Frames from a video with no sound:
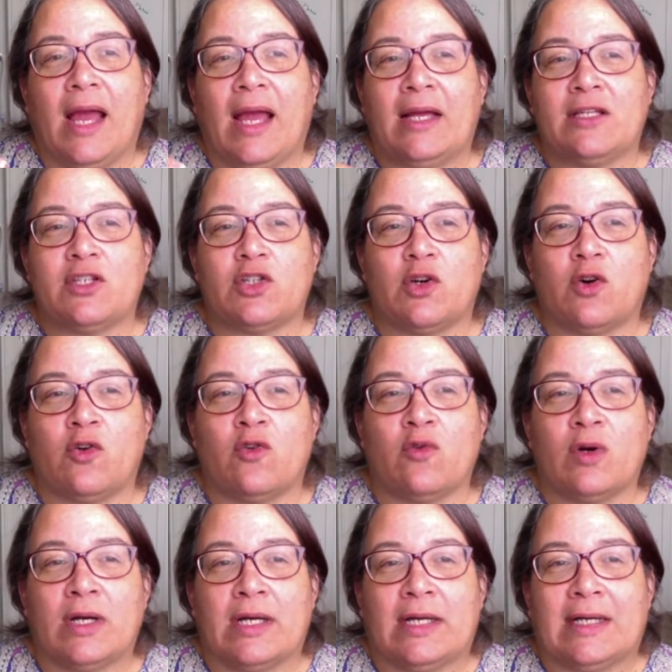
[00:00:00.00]
And
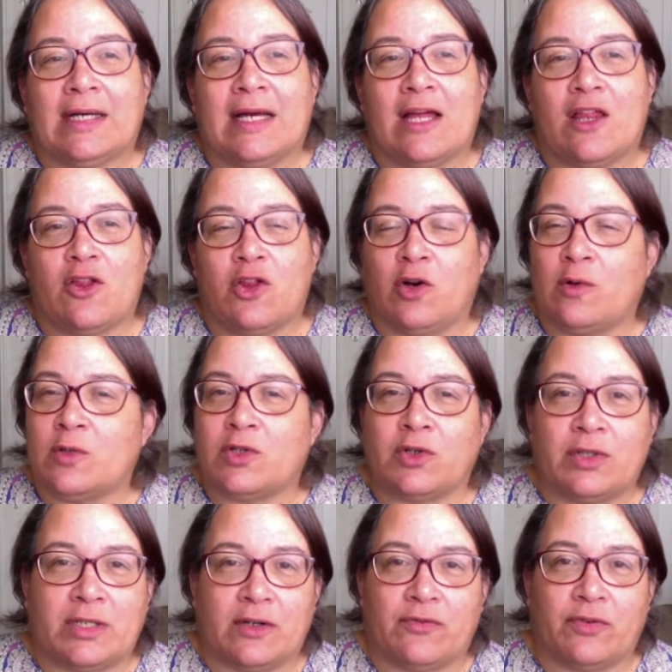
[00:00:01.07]
so those are
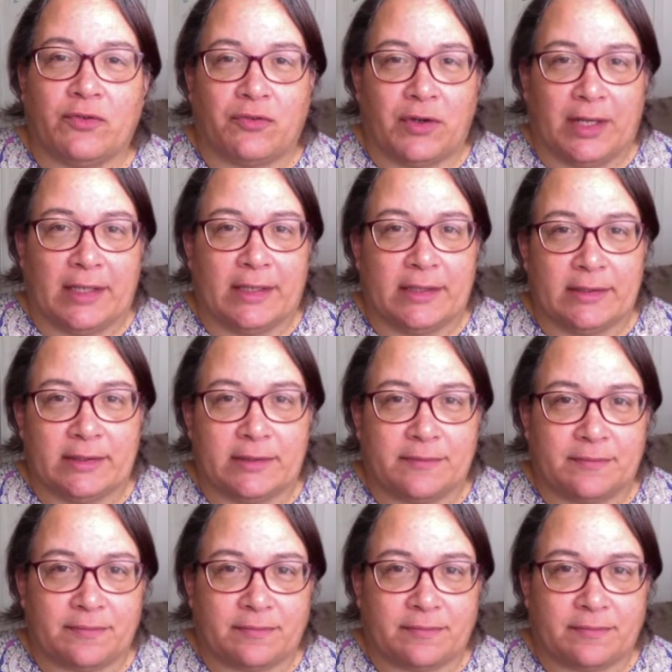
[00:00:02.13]
different feelings.